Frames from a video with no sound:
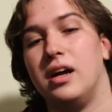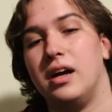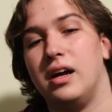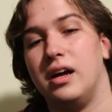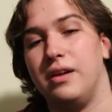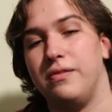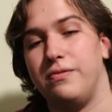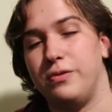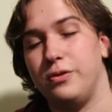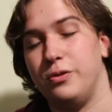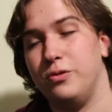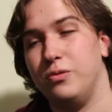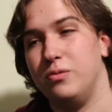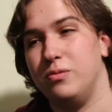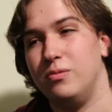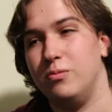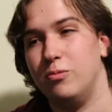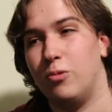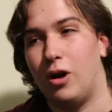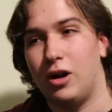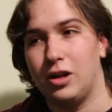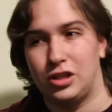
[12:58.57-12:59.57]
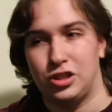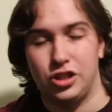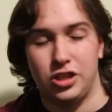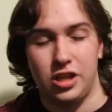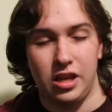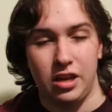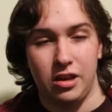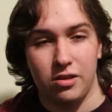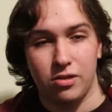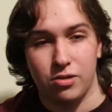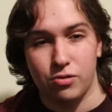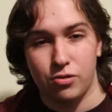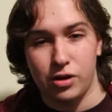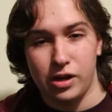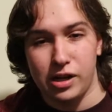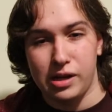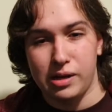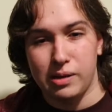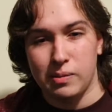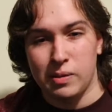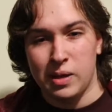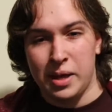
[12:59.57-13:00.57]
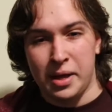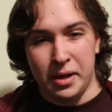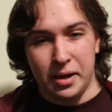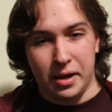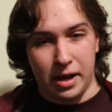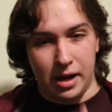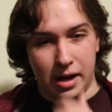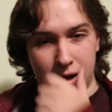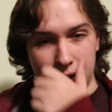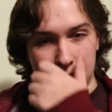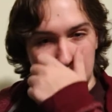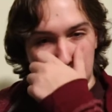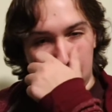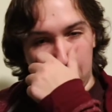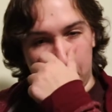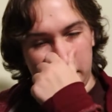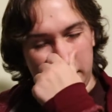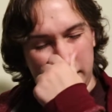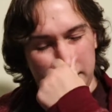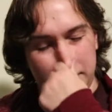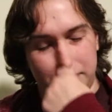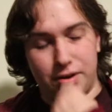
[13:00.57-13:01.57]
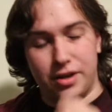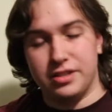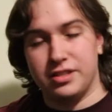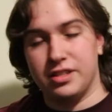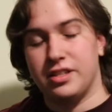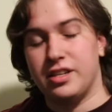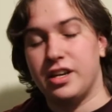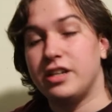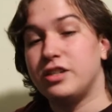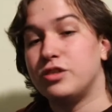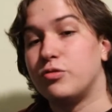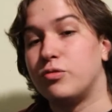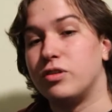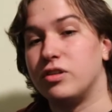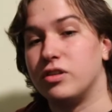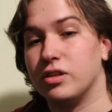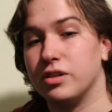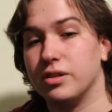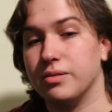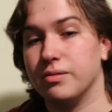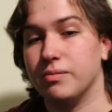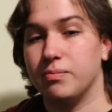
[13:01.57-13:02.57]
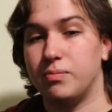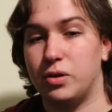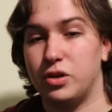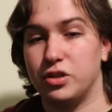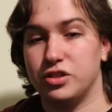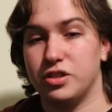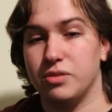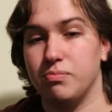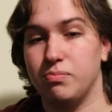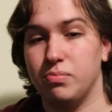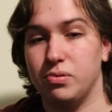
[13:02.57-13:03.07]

If you watched E3, the big presentation where the person